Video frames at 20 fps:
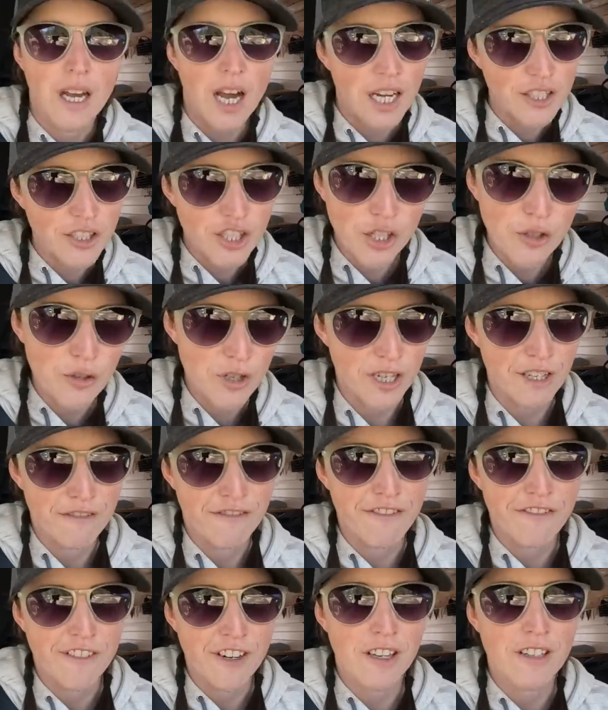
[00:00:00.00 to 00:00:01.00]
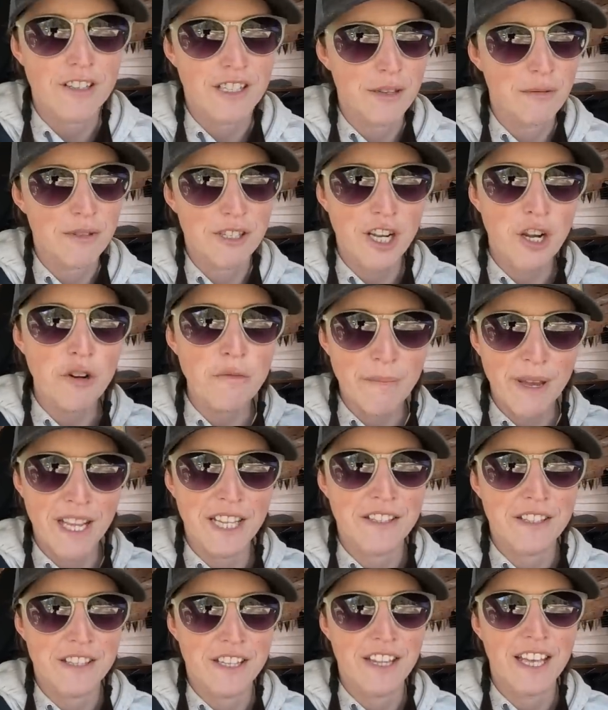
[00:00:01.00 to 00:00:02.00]
Unusually for France, there was no
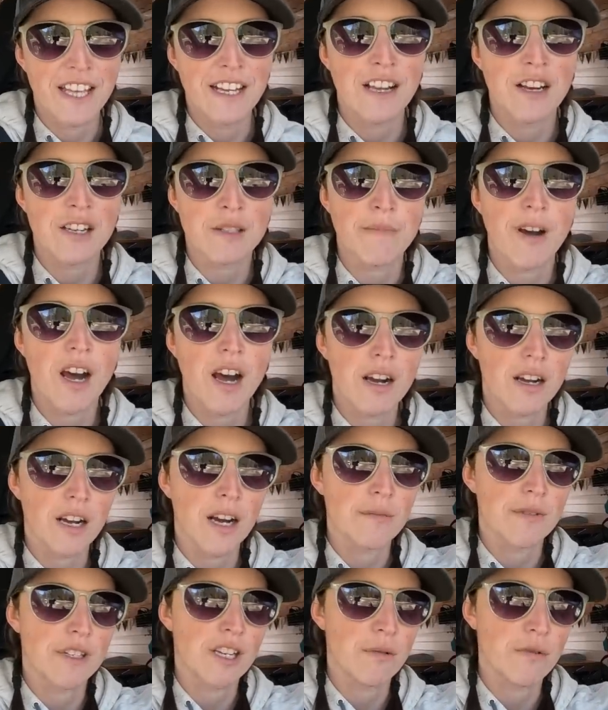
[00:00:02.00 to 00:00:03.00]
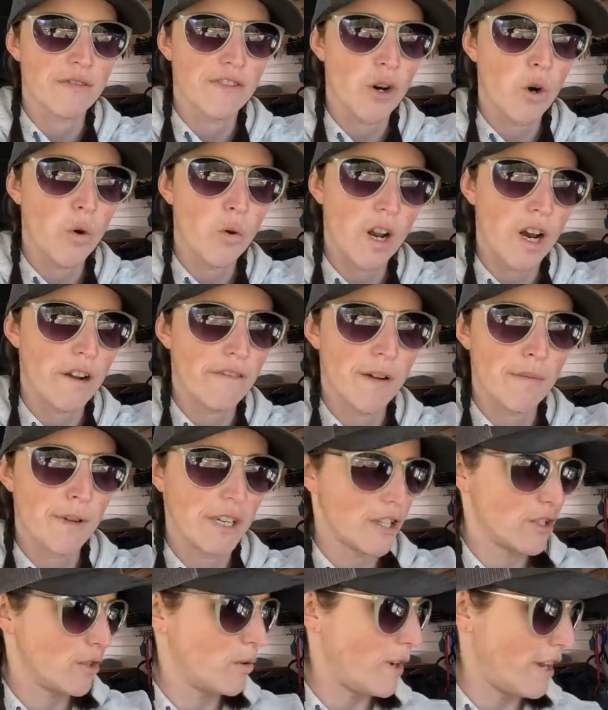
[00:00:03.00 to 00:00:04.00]
bins at that last park up, so we've got all our
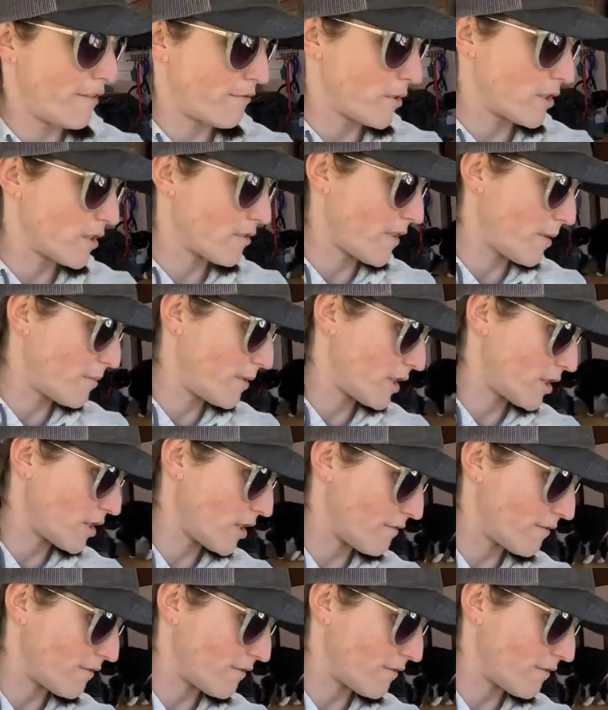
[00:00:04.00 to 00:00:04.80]
rubbish, all everyone's rubbish.